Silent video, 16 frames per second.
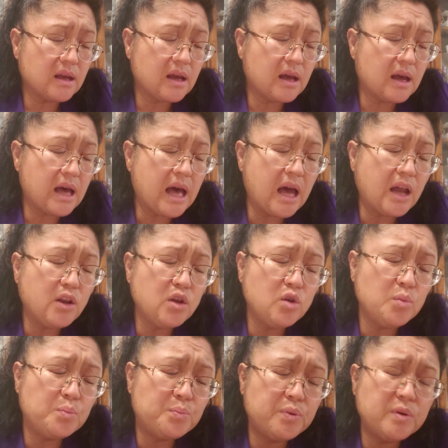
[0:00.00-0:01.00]
how do
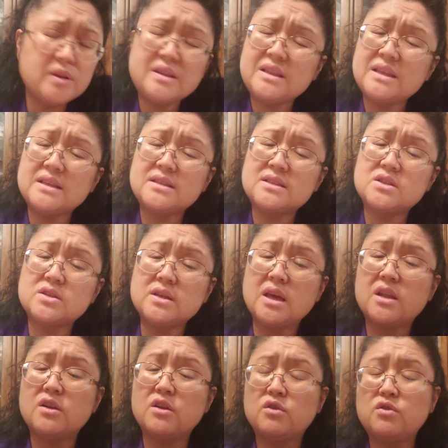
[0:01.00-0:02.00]
you put this
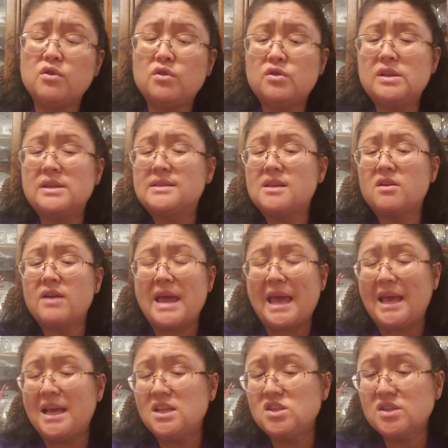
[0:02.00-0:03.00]
together? Is there an
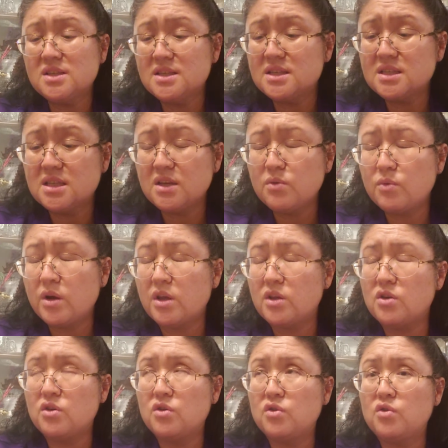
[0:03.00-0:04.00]
agency where
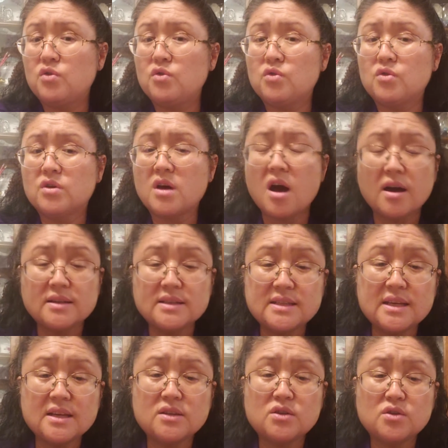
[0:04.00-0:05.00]
you
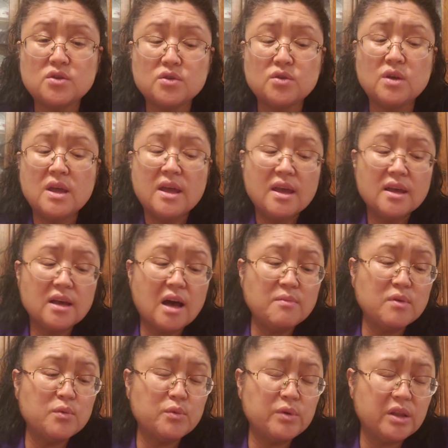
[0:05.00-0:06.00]
contact to
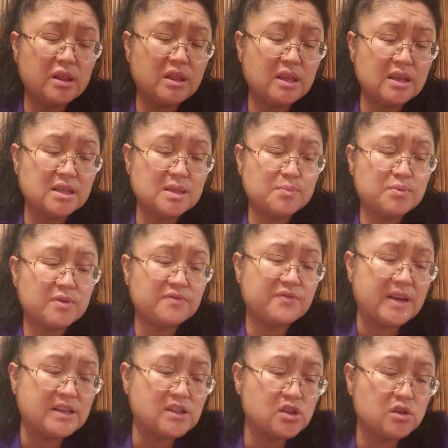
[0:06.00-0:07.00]
come up with this
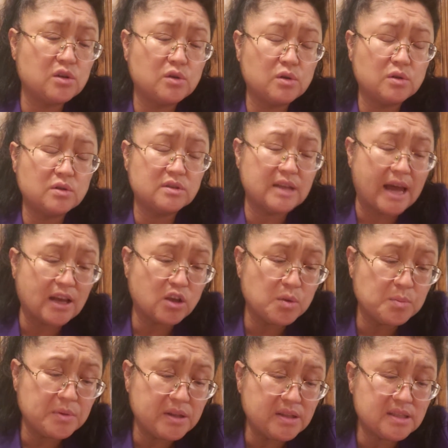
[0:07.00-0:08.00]
professional
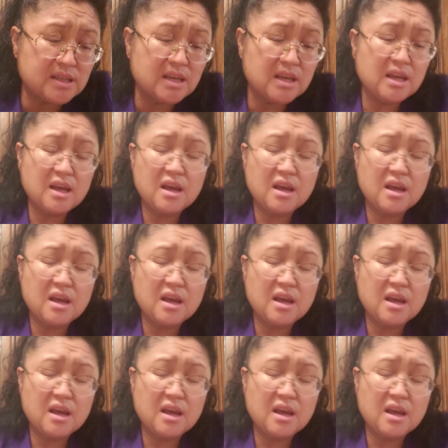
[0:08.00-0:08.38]
document?